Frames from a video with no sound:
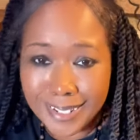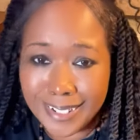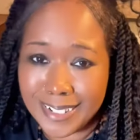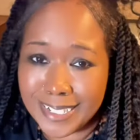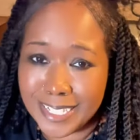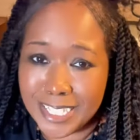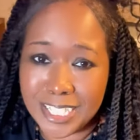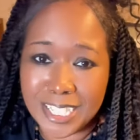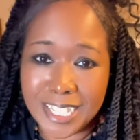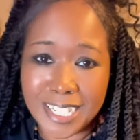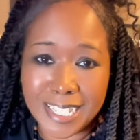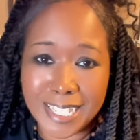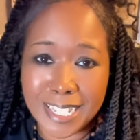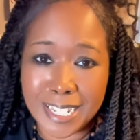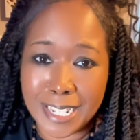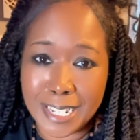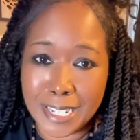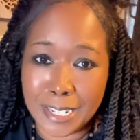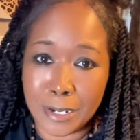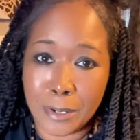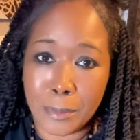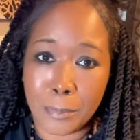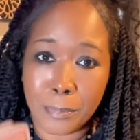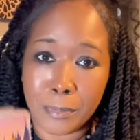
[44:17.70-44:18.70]
Shit, the
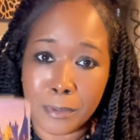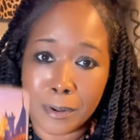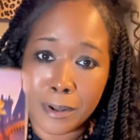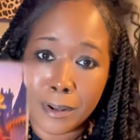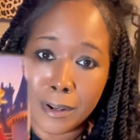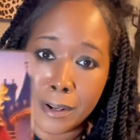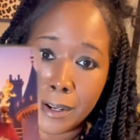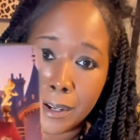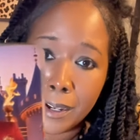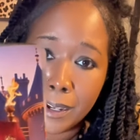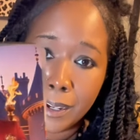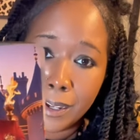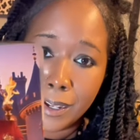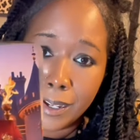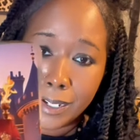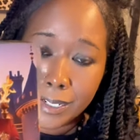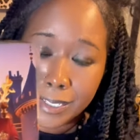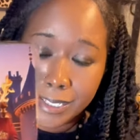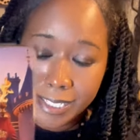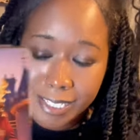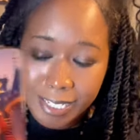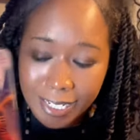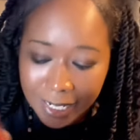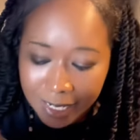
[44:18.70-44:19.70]
Emperor.
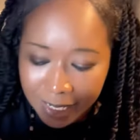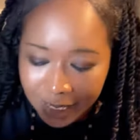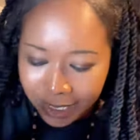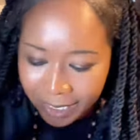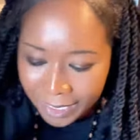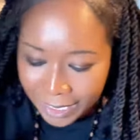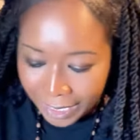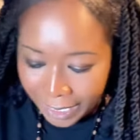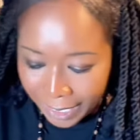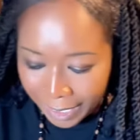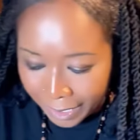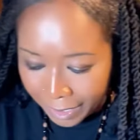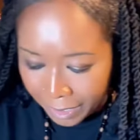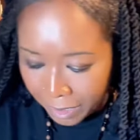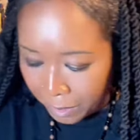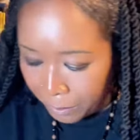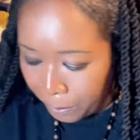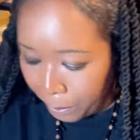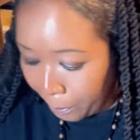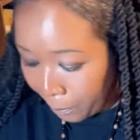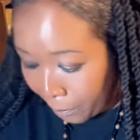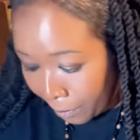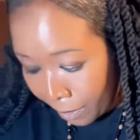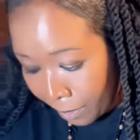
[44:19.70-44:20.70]
Shit, the
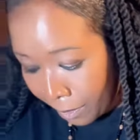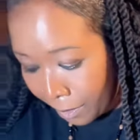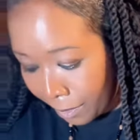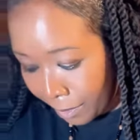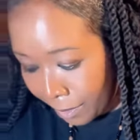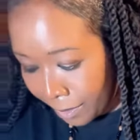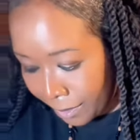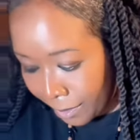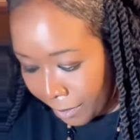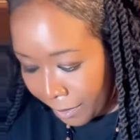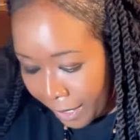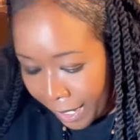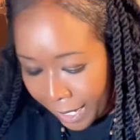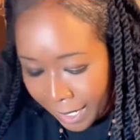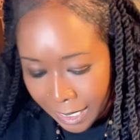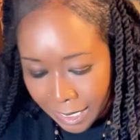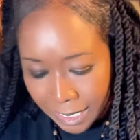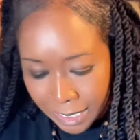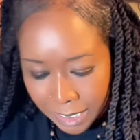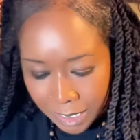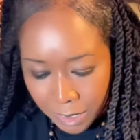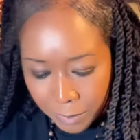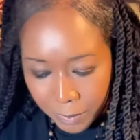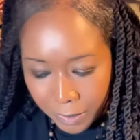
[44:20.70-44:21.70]
Emperor. Okay,
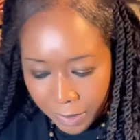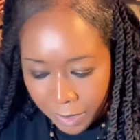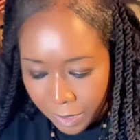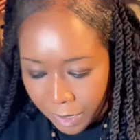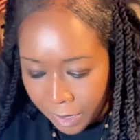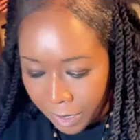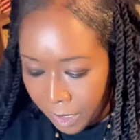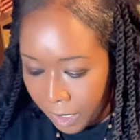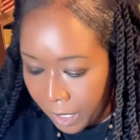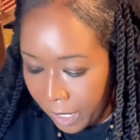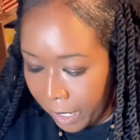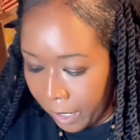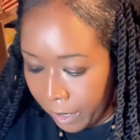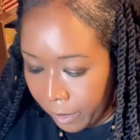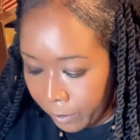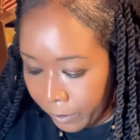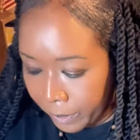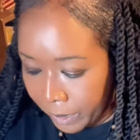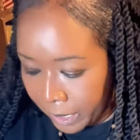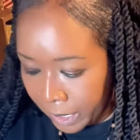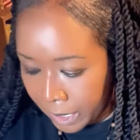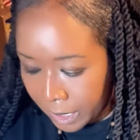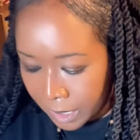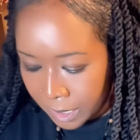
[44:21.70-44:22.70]
this could be a
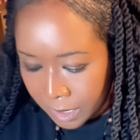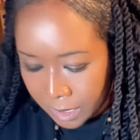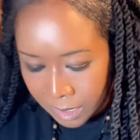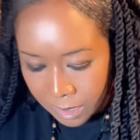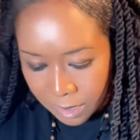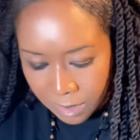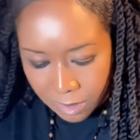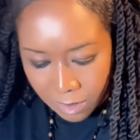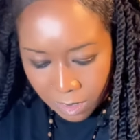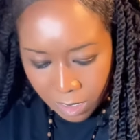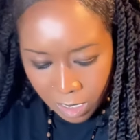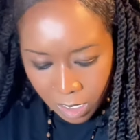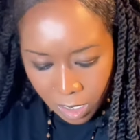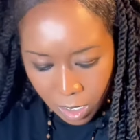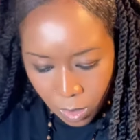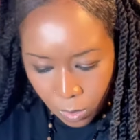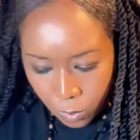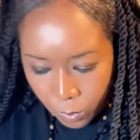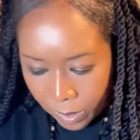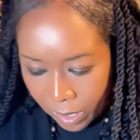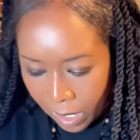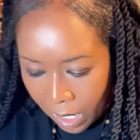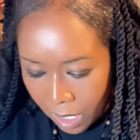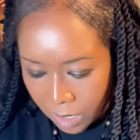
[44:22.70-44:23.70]
Aries.
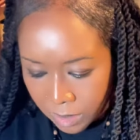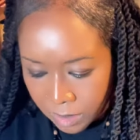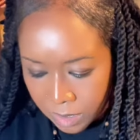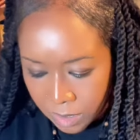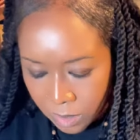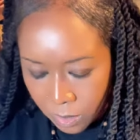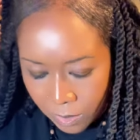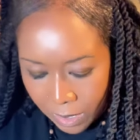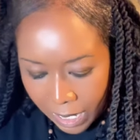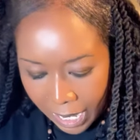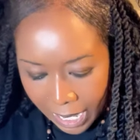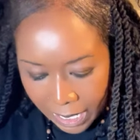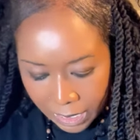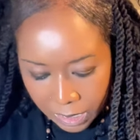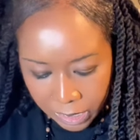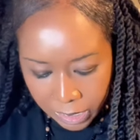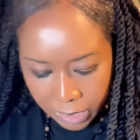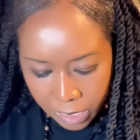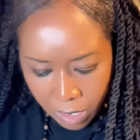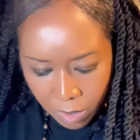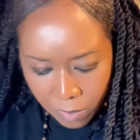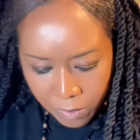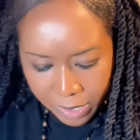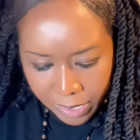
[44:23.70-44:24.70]
We also got
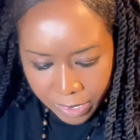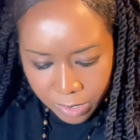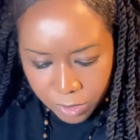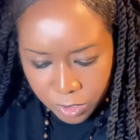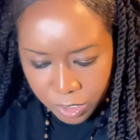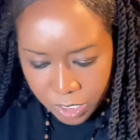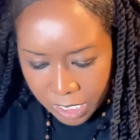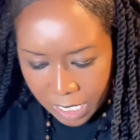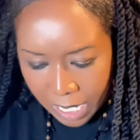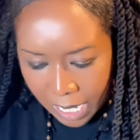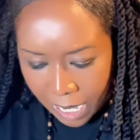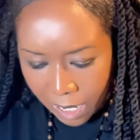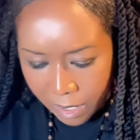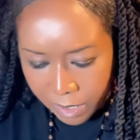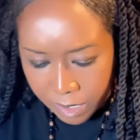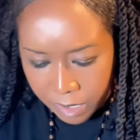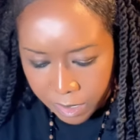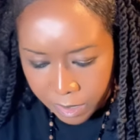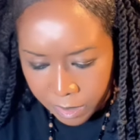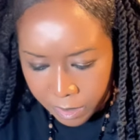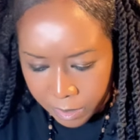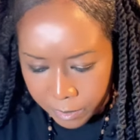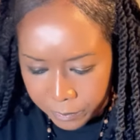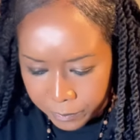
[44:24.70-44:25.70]
Leo energy out
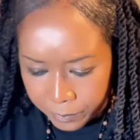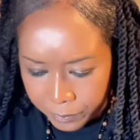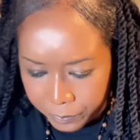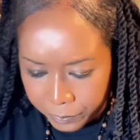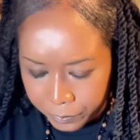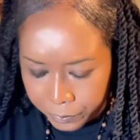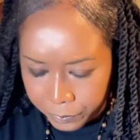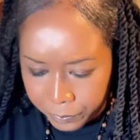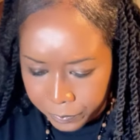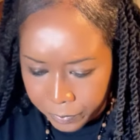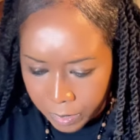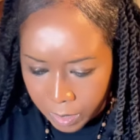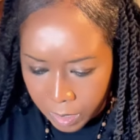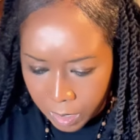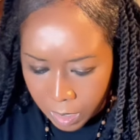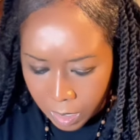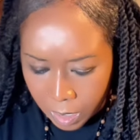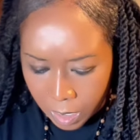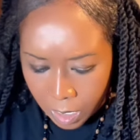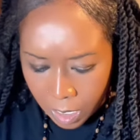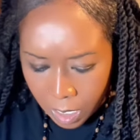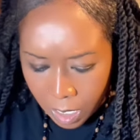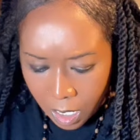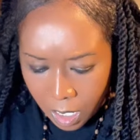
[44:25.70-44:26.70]
here.
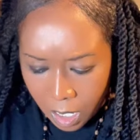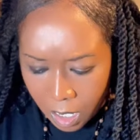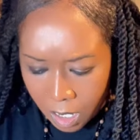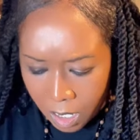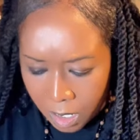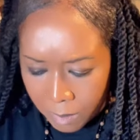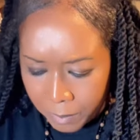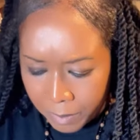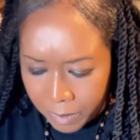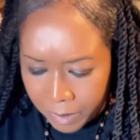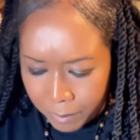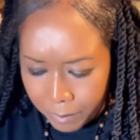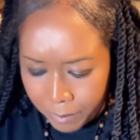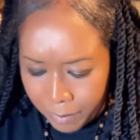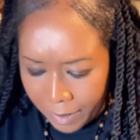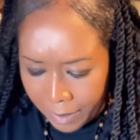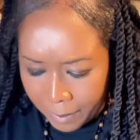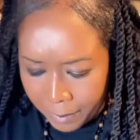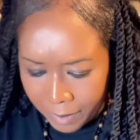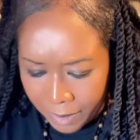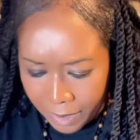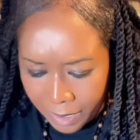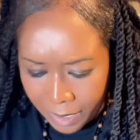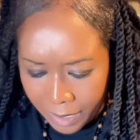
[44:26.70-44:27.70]
But
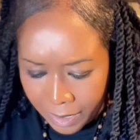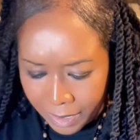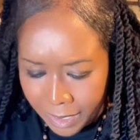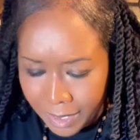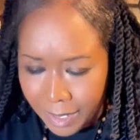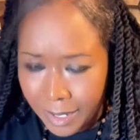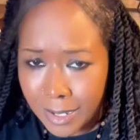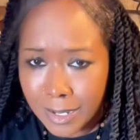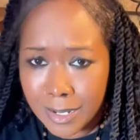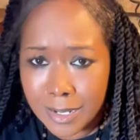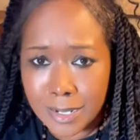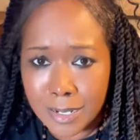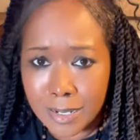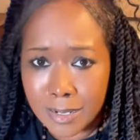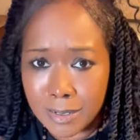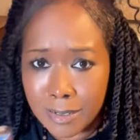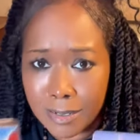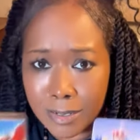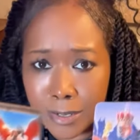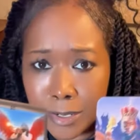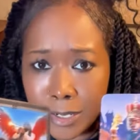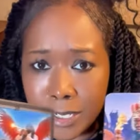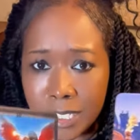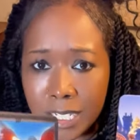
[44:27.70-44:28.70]
baby, yeah,
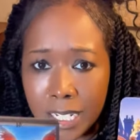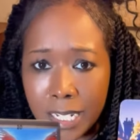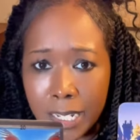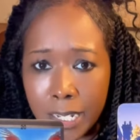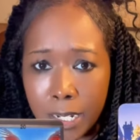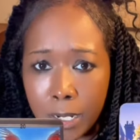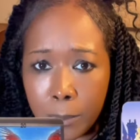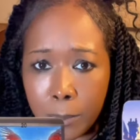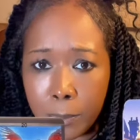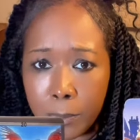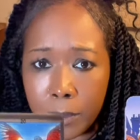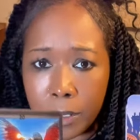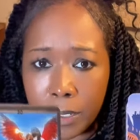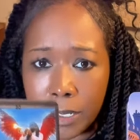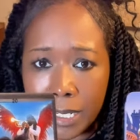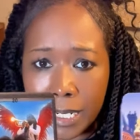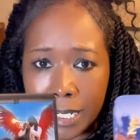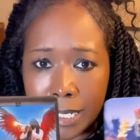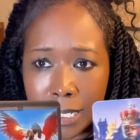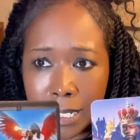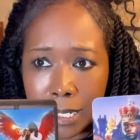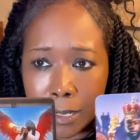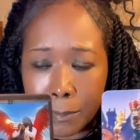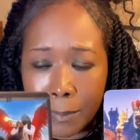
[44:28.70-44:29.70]
there's an Emperor
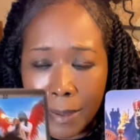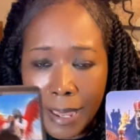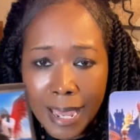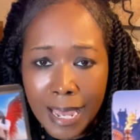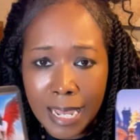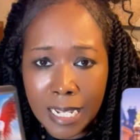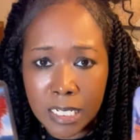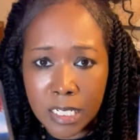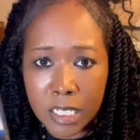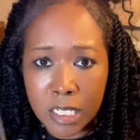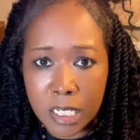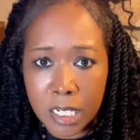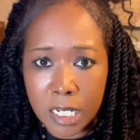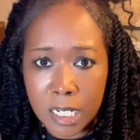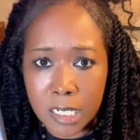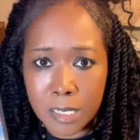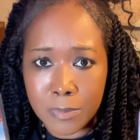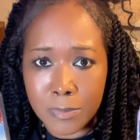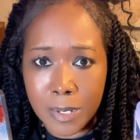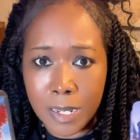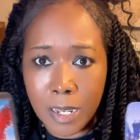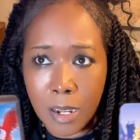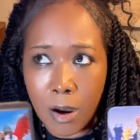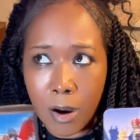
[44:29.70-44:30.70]
that done passed
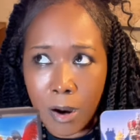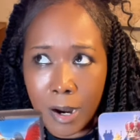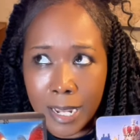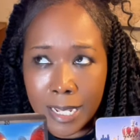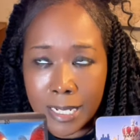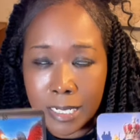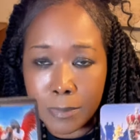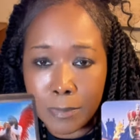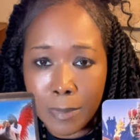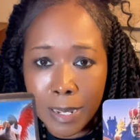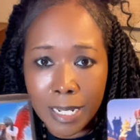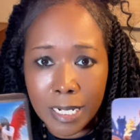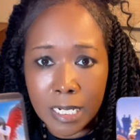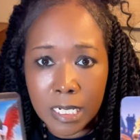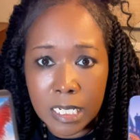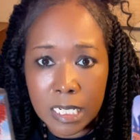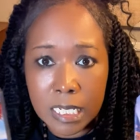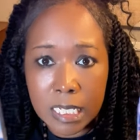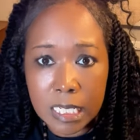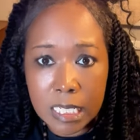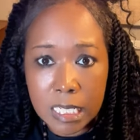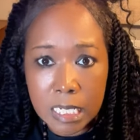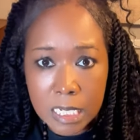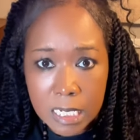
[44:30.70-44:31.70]
judgment or has made a
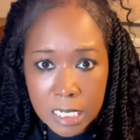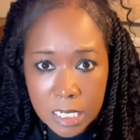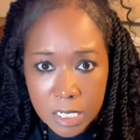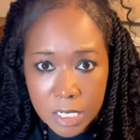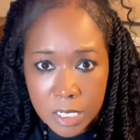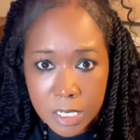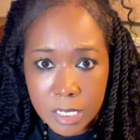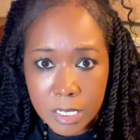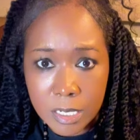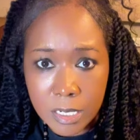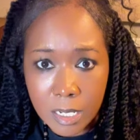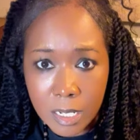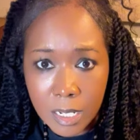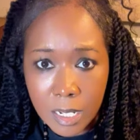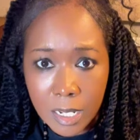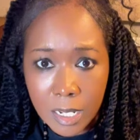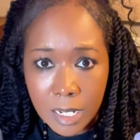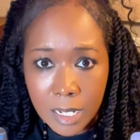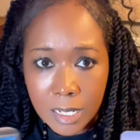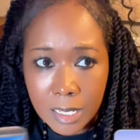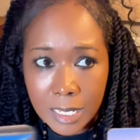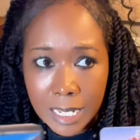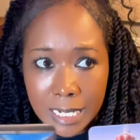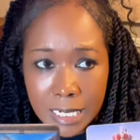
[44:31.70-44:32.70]
decision.
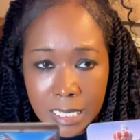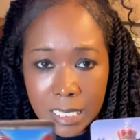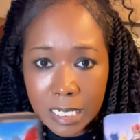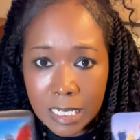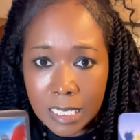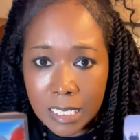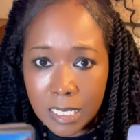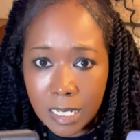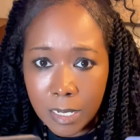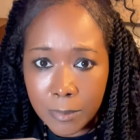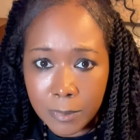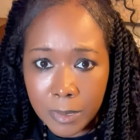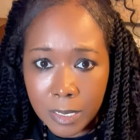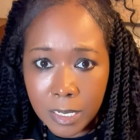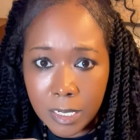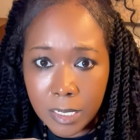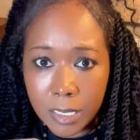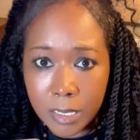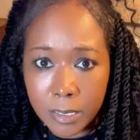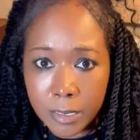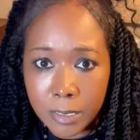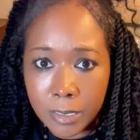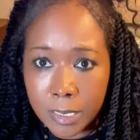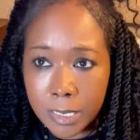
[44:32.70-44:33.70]
They see something
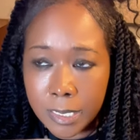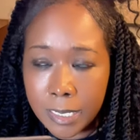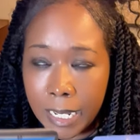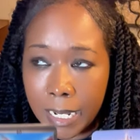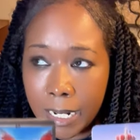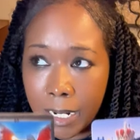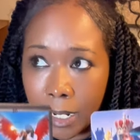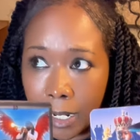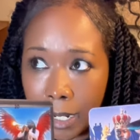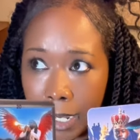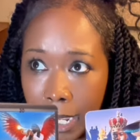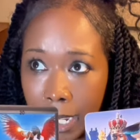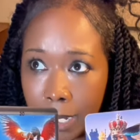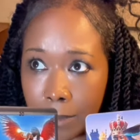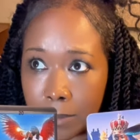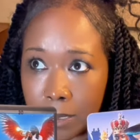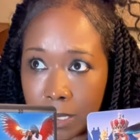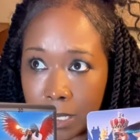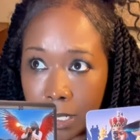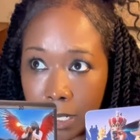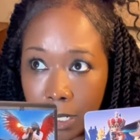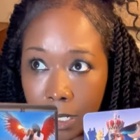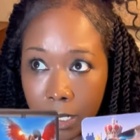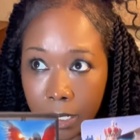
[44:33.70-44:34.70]
clearly. They done came
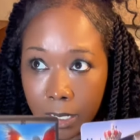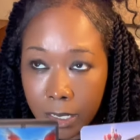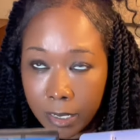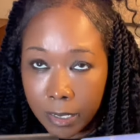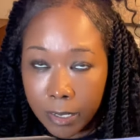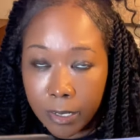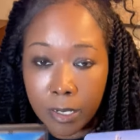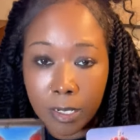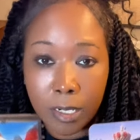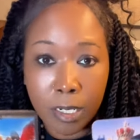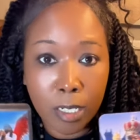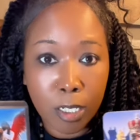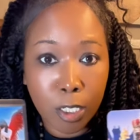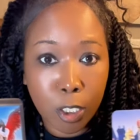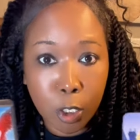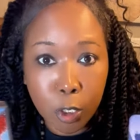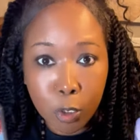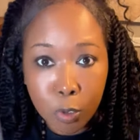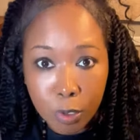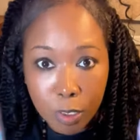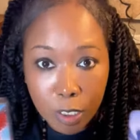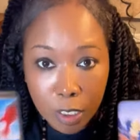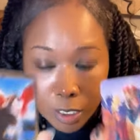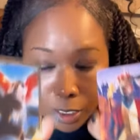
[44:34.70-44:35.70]
to a clear
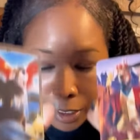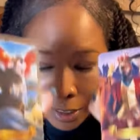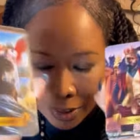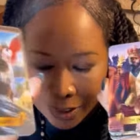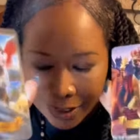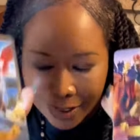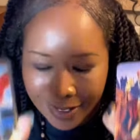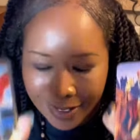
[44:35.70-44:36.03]
conclusion.